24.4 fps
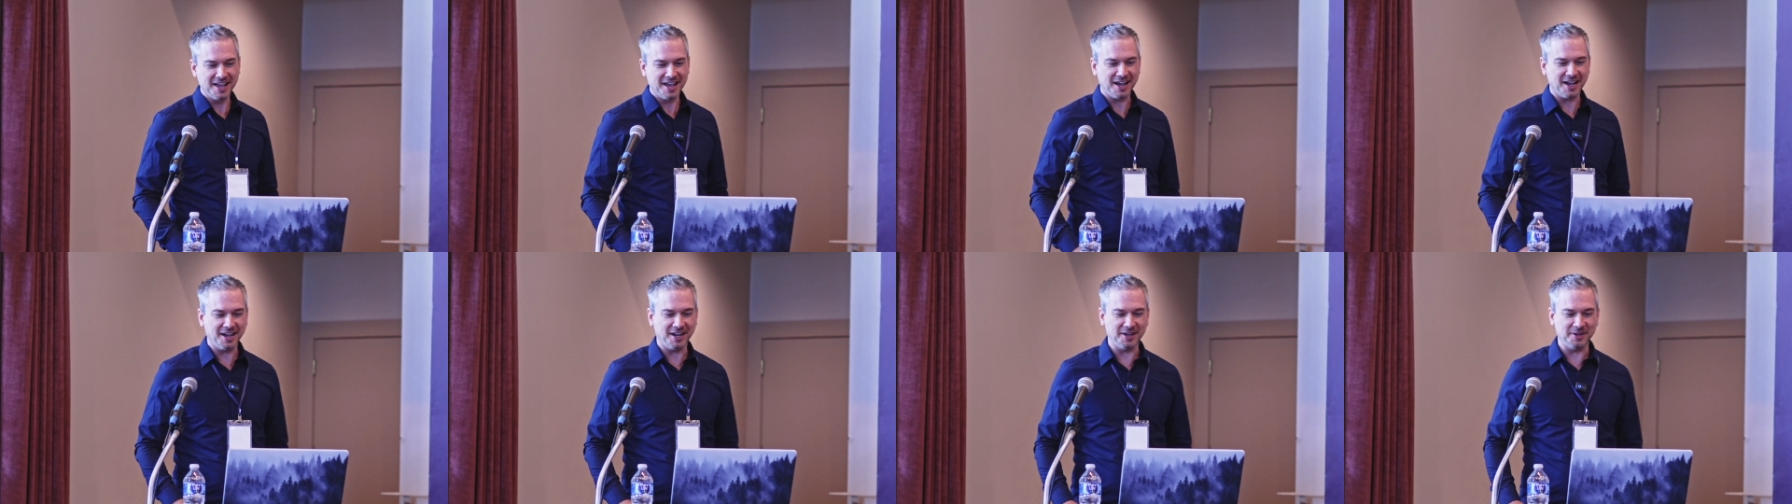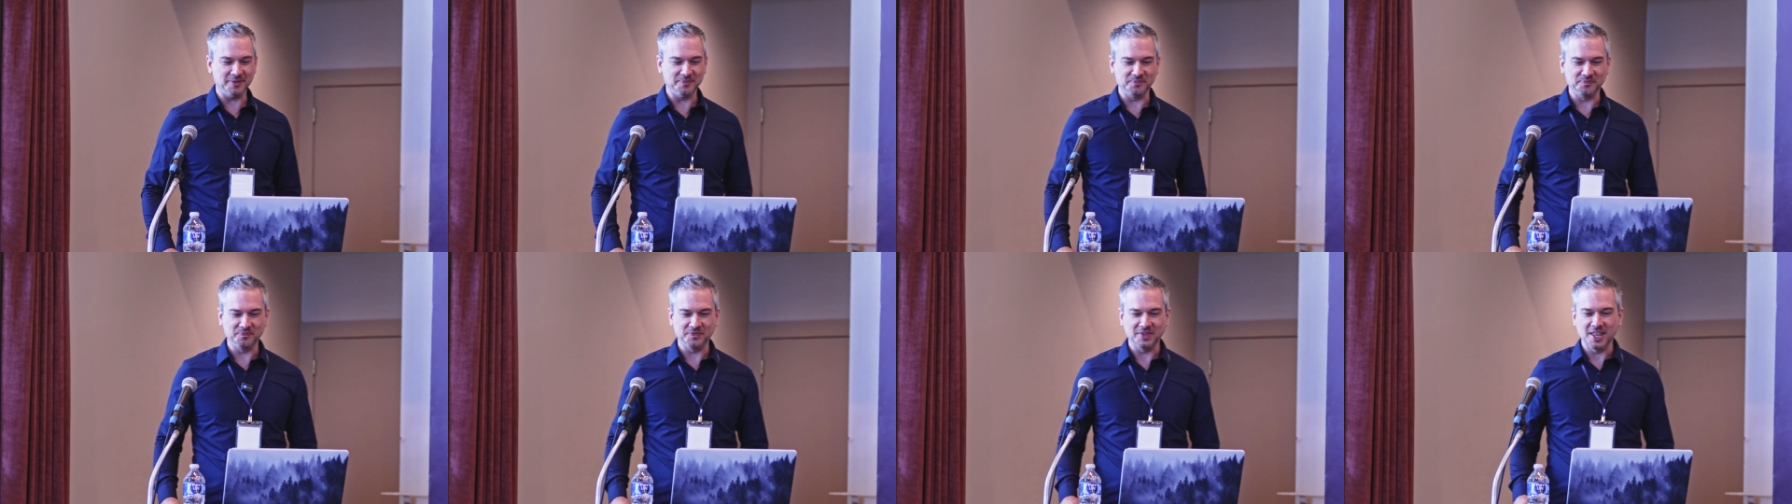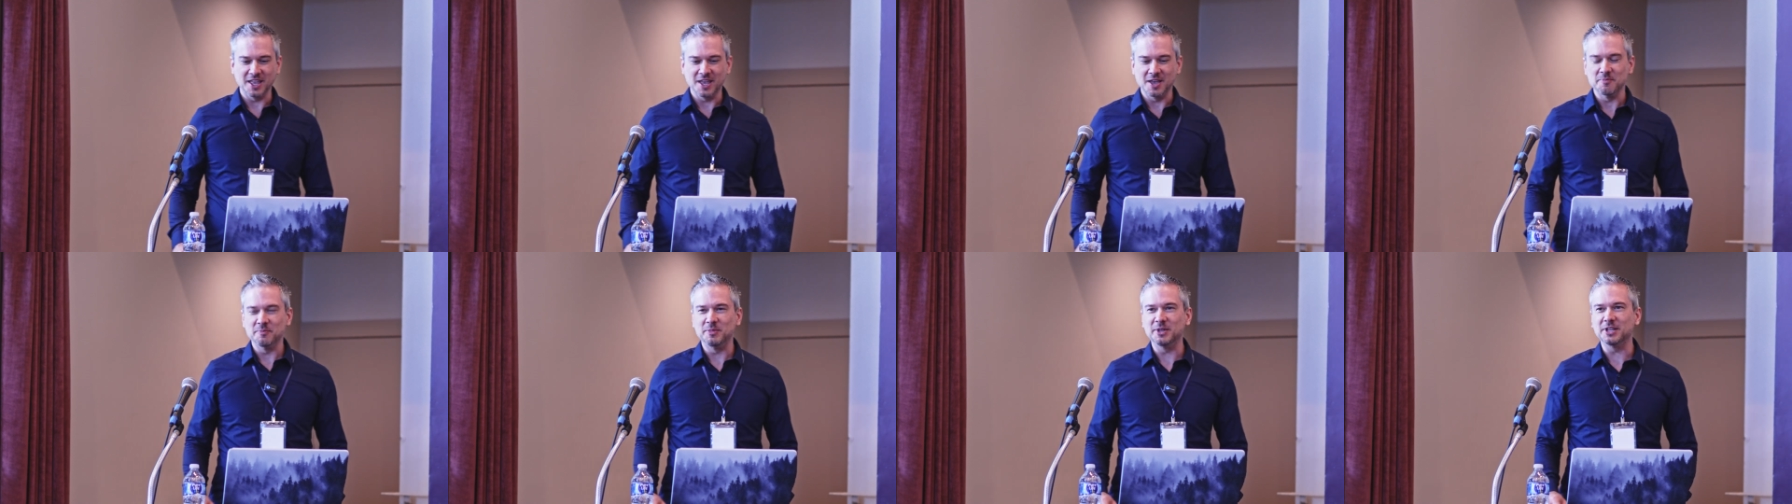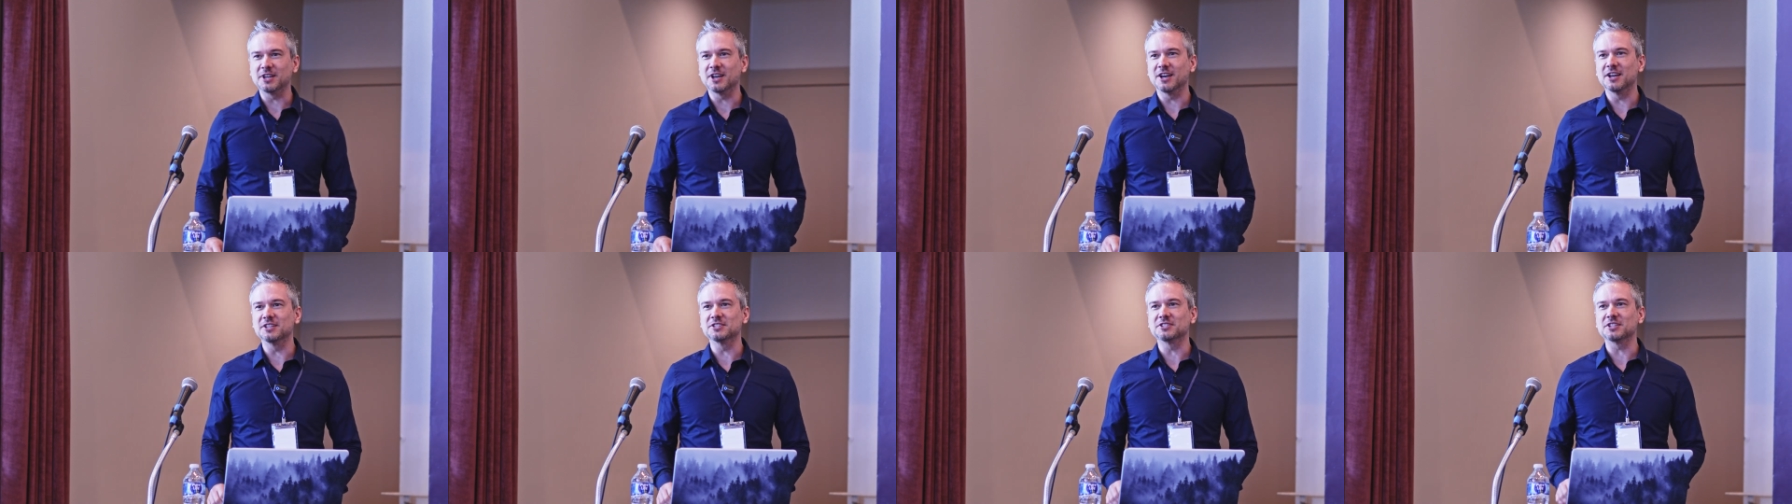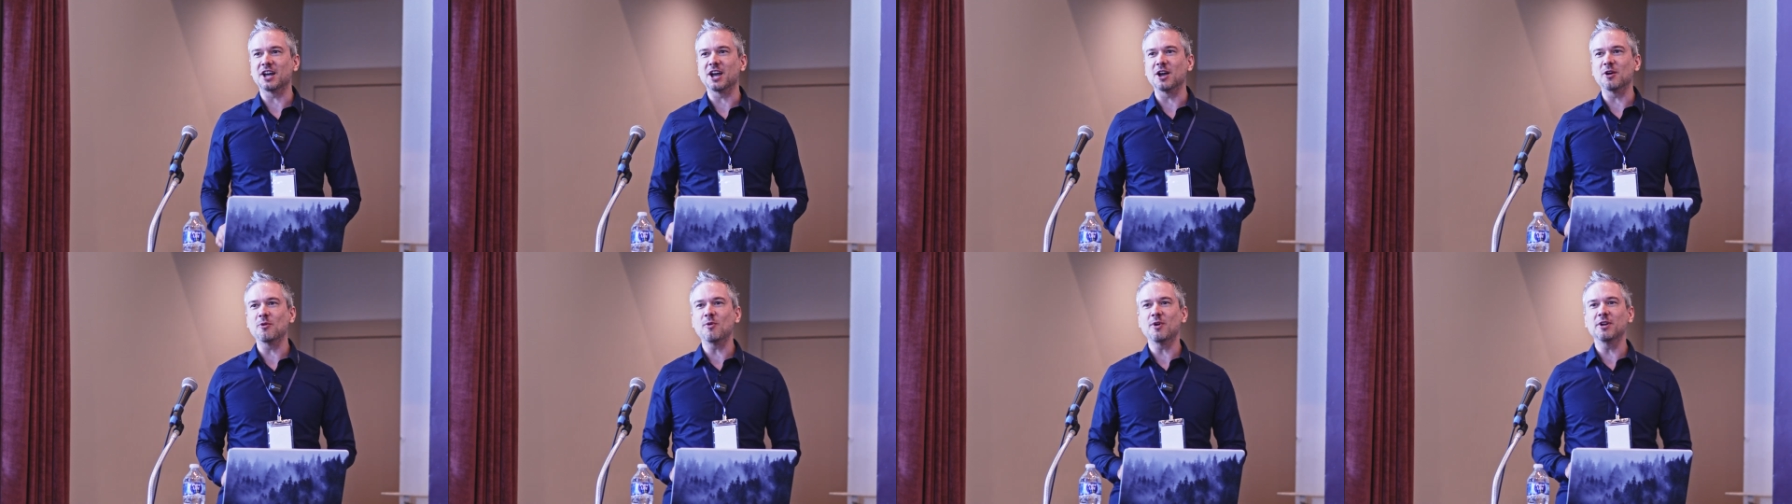Um, because
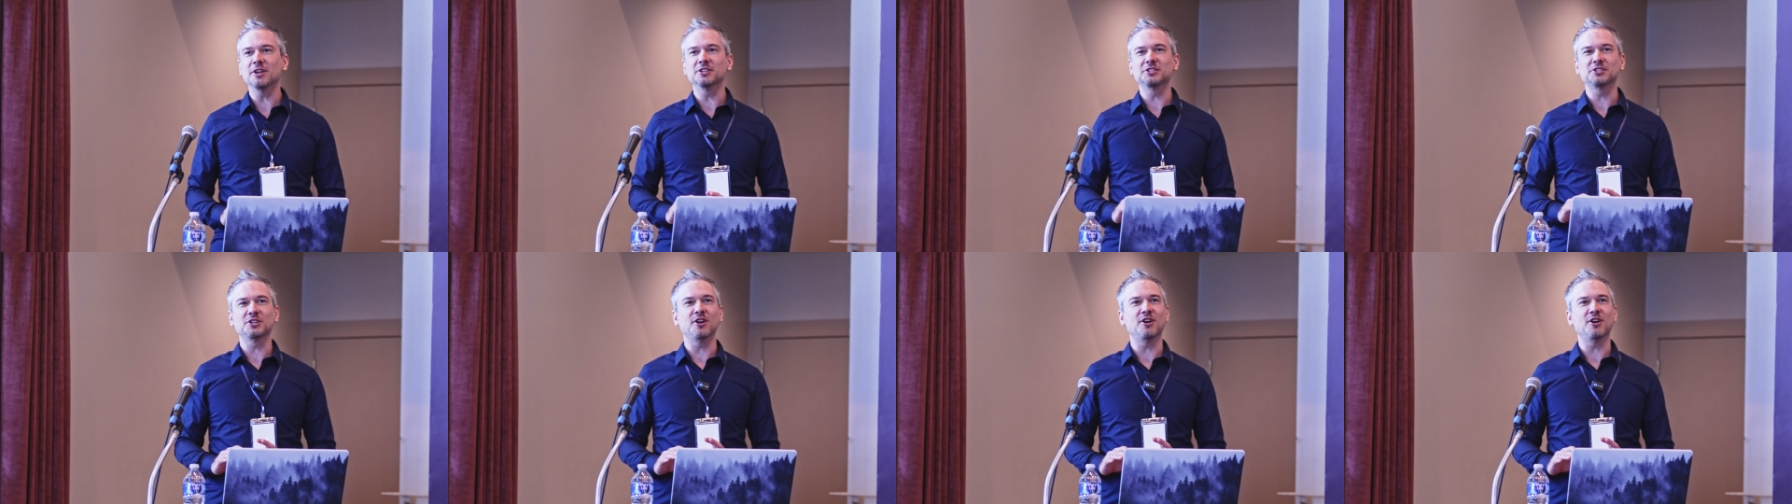I want to